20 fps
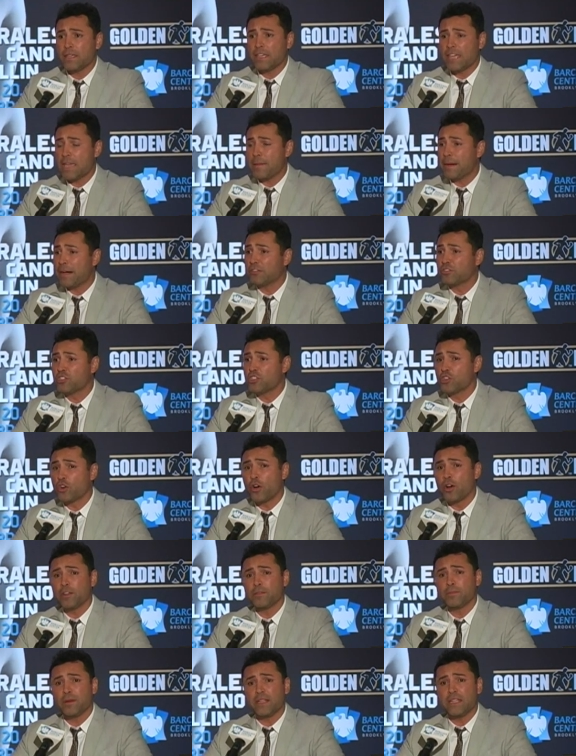Came out
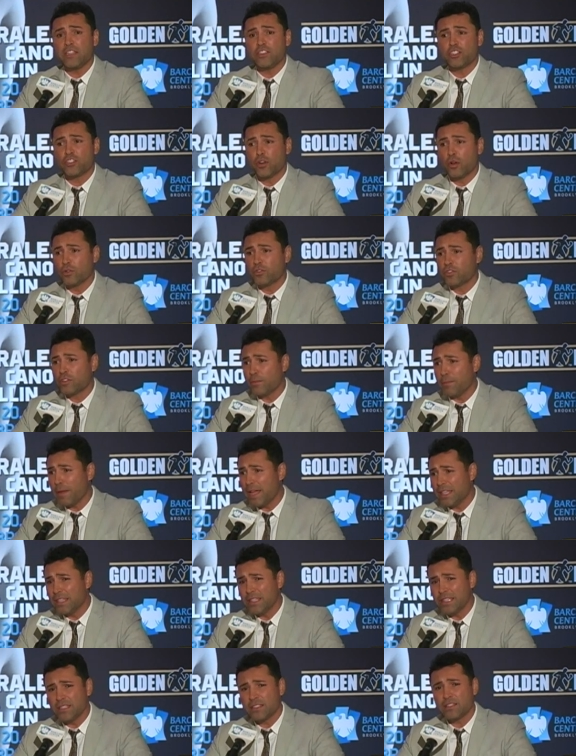short, but he showed
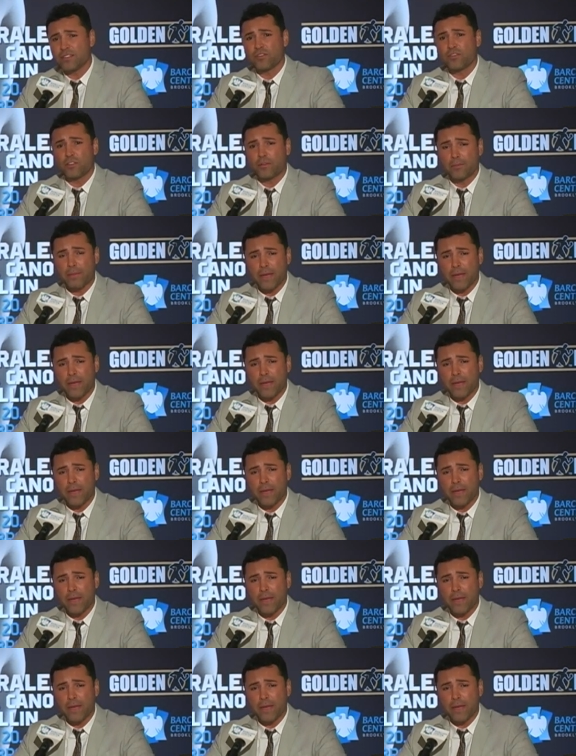tremendous